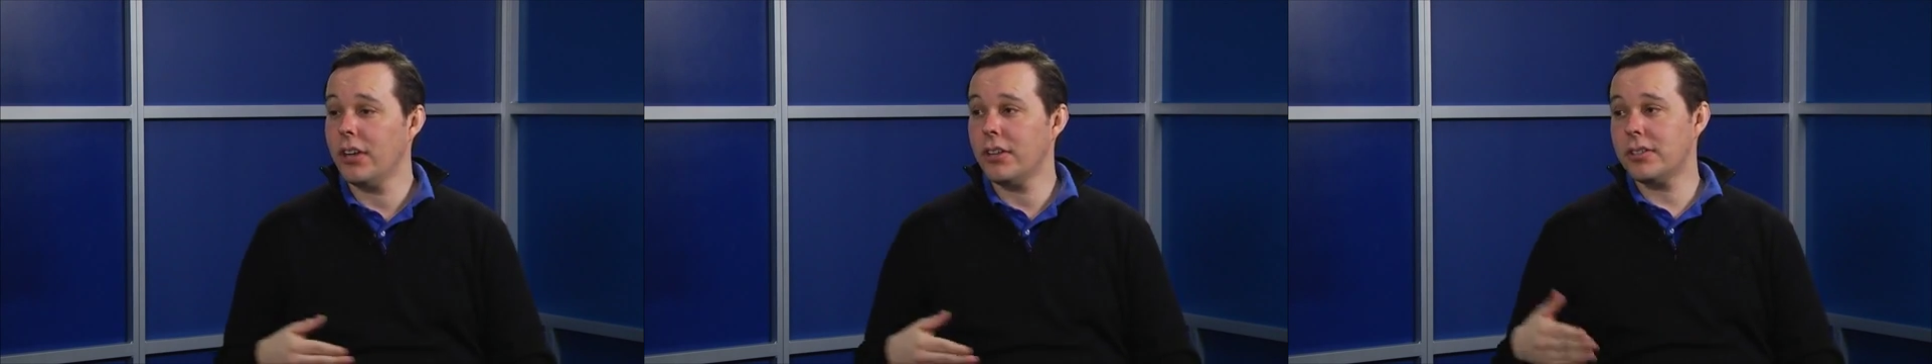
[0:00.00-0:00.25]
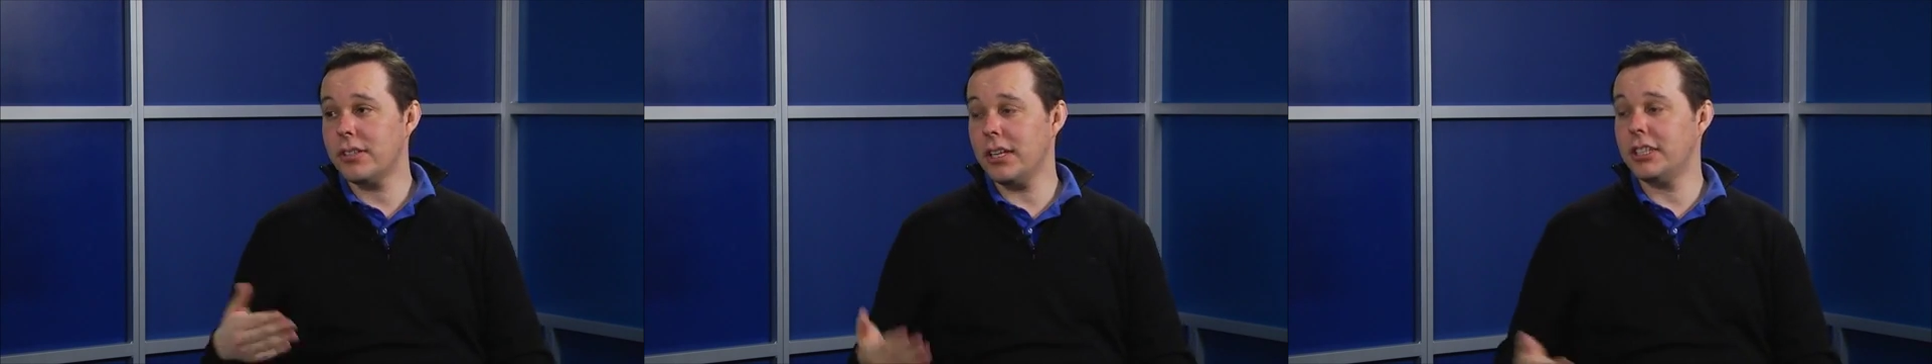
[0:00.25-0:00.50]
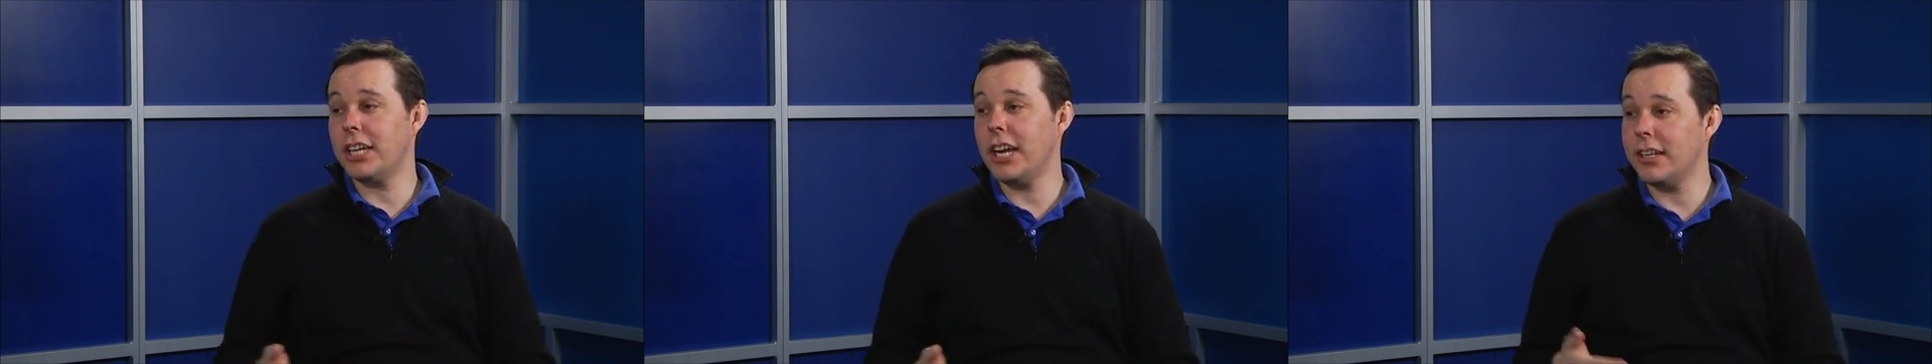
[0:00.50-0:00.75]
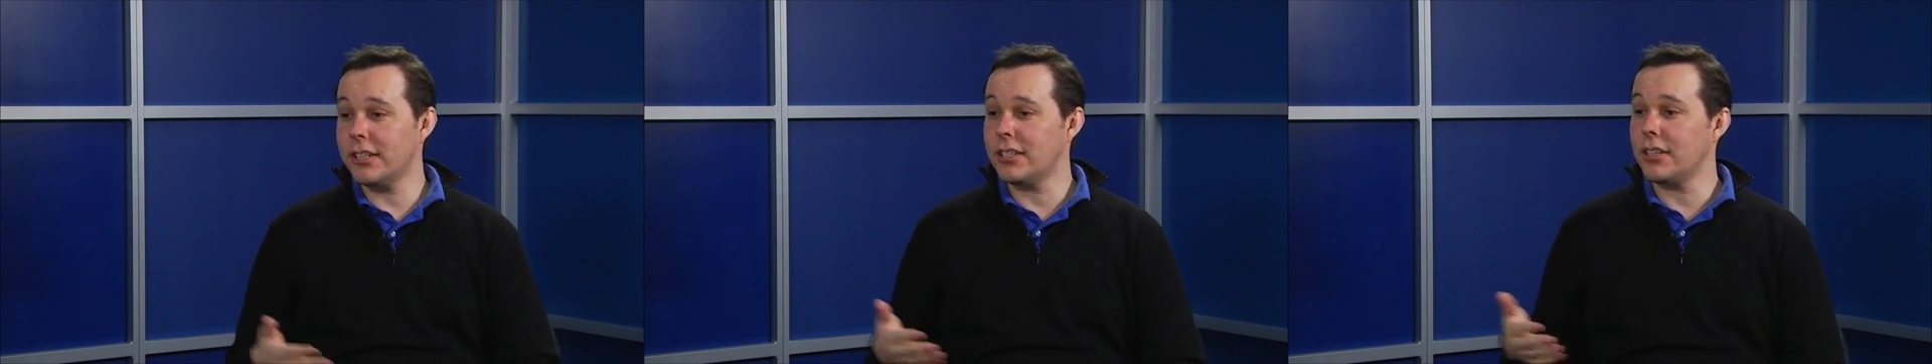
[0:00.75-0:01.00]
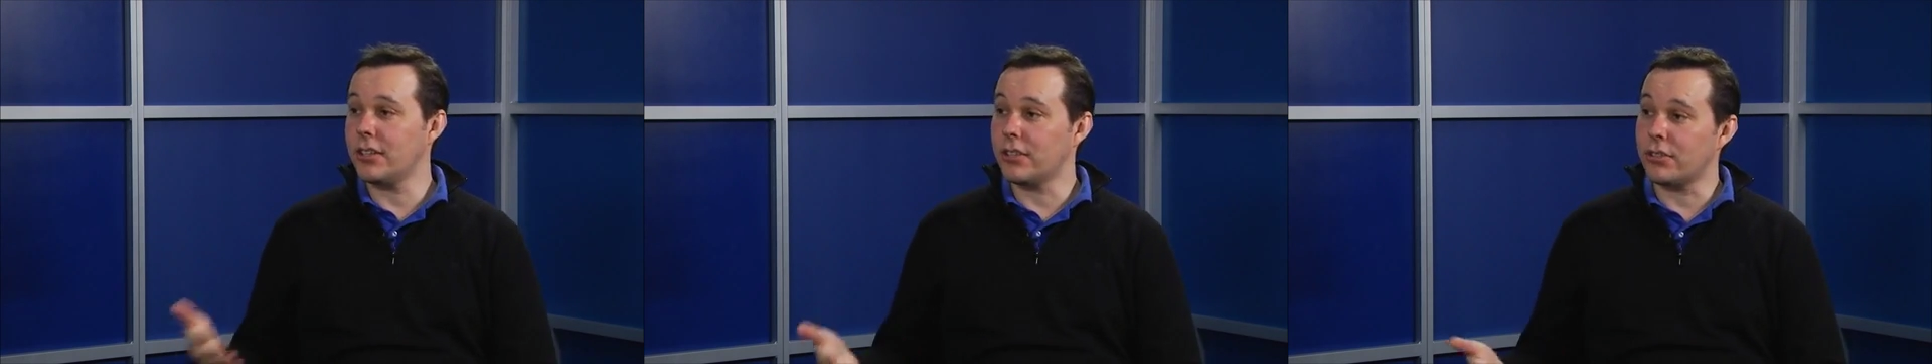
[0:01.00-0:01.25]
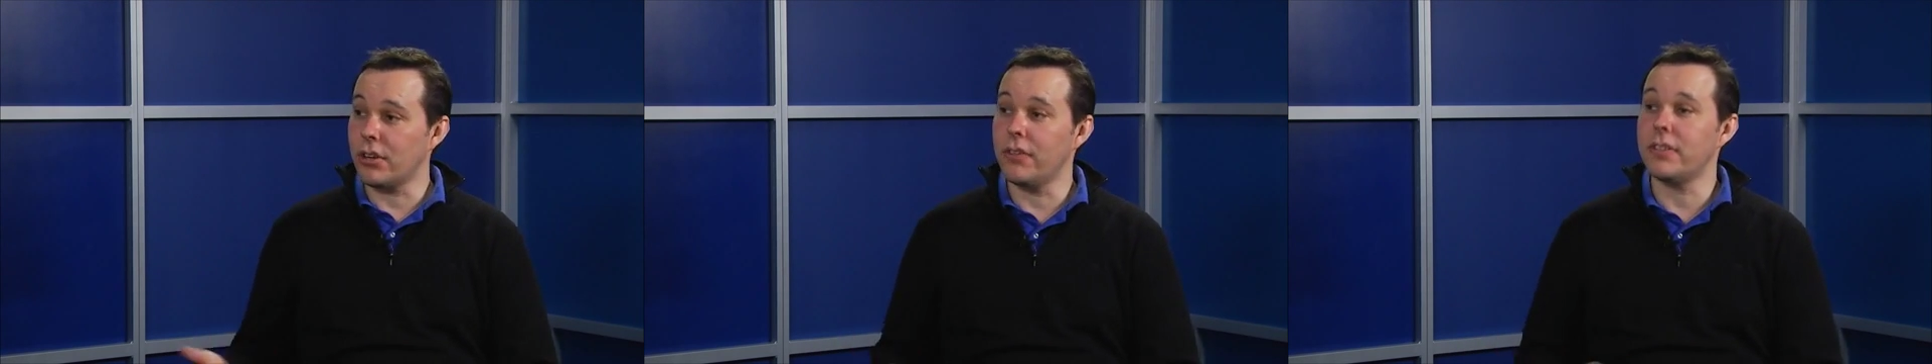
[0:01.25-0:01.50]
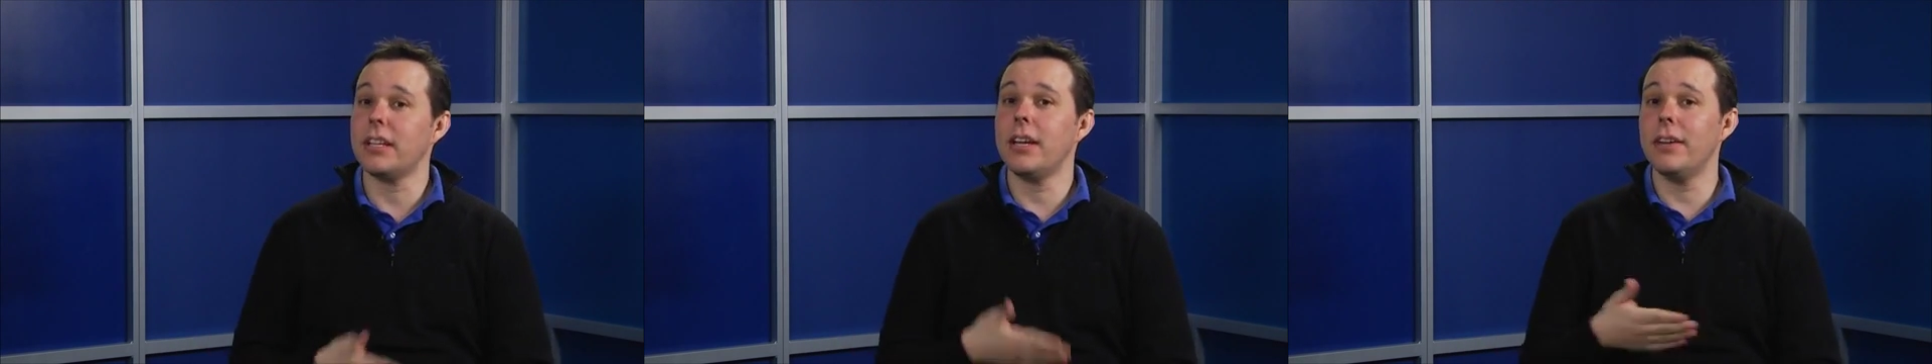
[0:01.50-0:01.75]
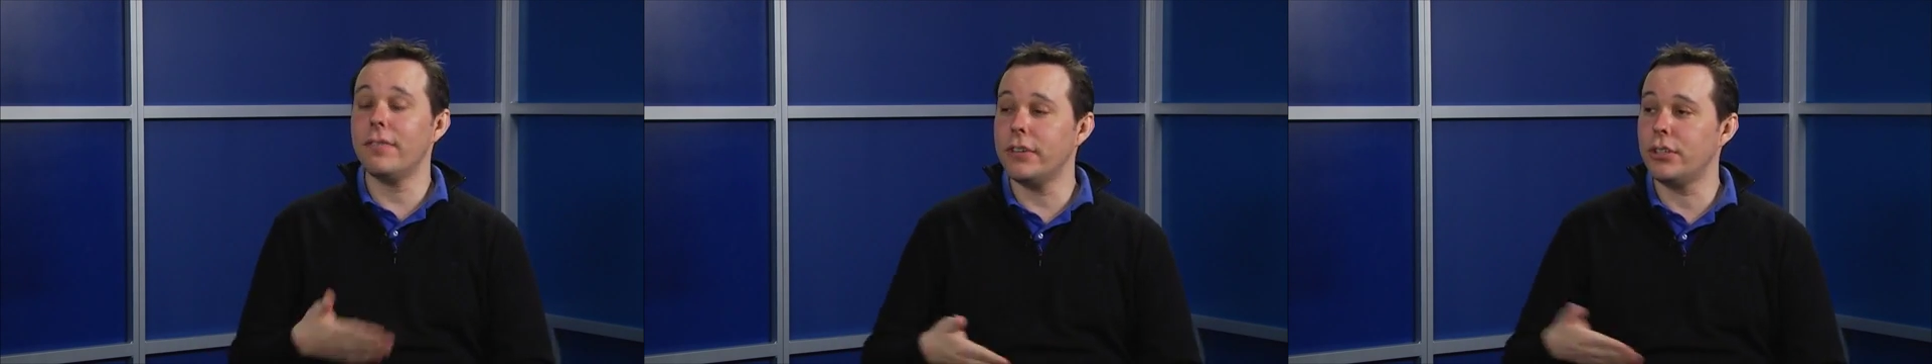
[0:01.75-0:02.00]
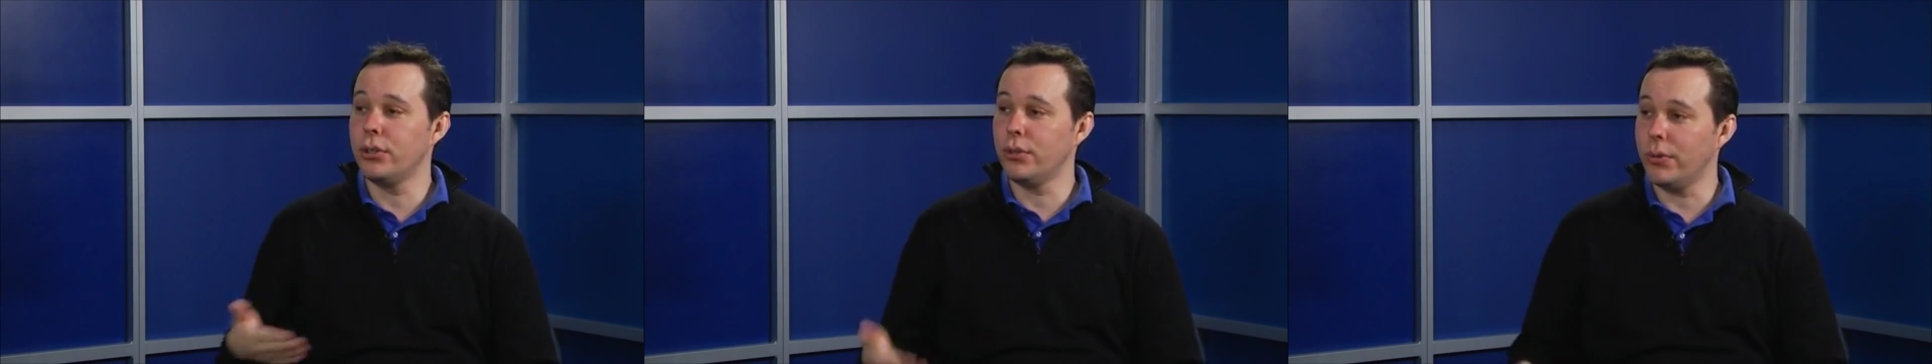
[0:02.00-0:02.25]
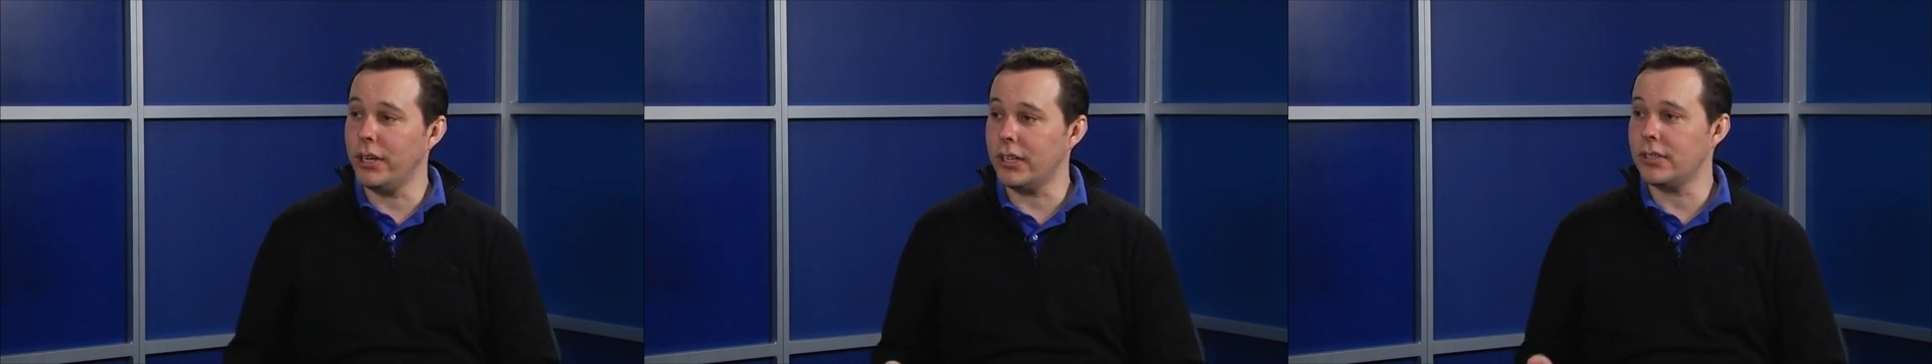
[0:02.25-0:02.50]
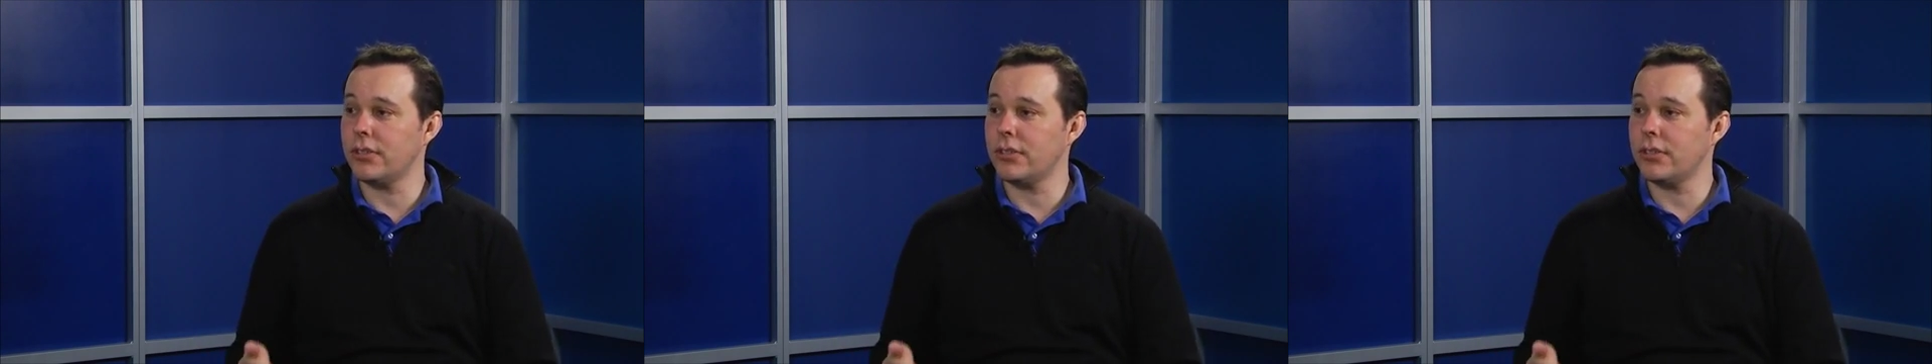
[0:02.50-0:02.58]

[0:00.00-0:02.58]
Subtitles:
You're seeing changes into the service every 2 weeks,